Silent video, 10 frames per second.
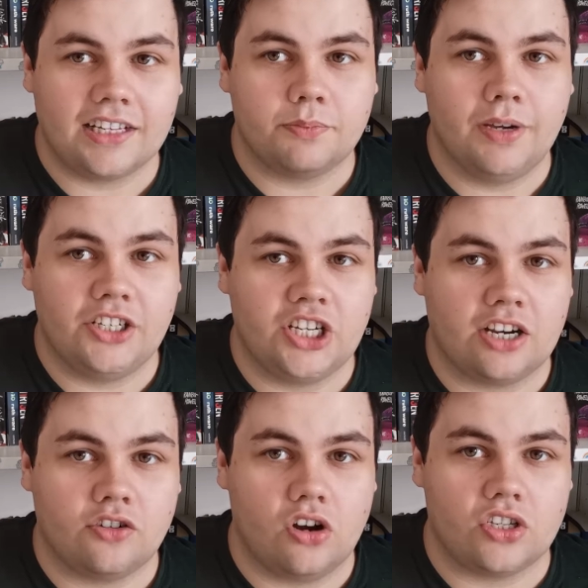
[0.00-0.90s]
X by
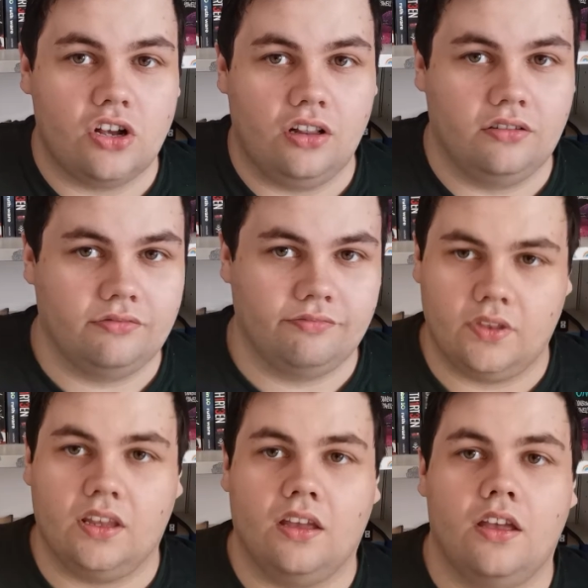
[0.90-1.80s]
Jack Croxall.
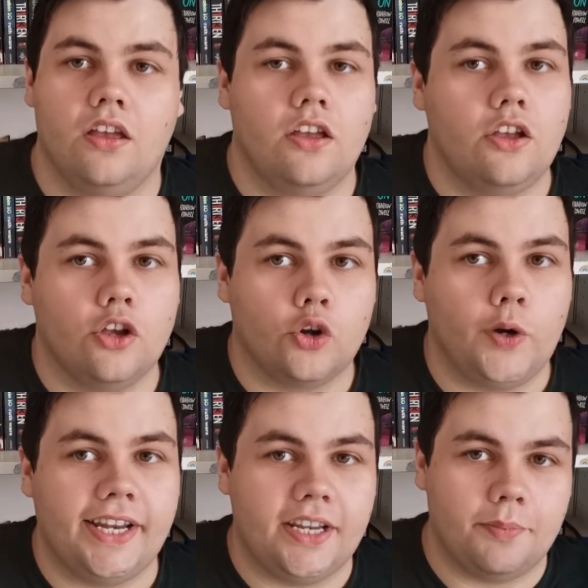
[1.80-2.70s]

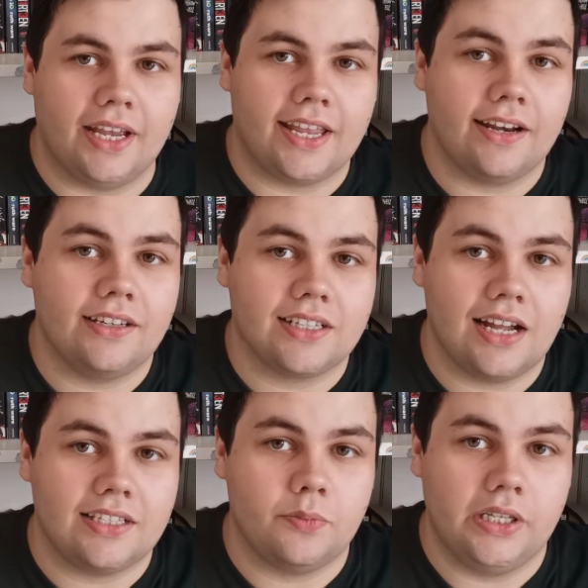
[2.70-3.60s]
Queenie by
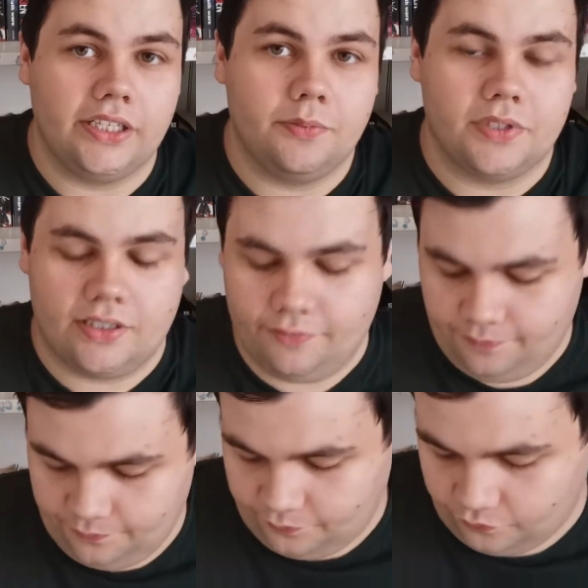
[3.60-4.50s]
Candice
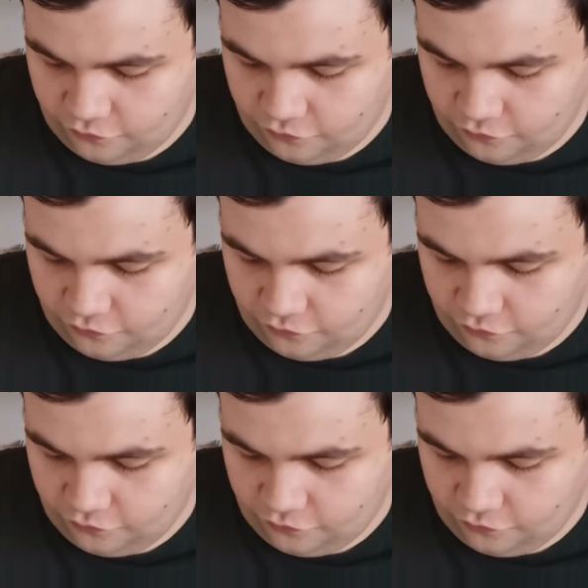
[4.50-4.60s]
Carty-Williams.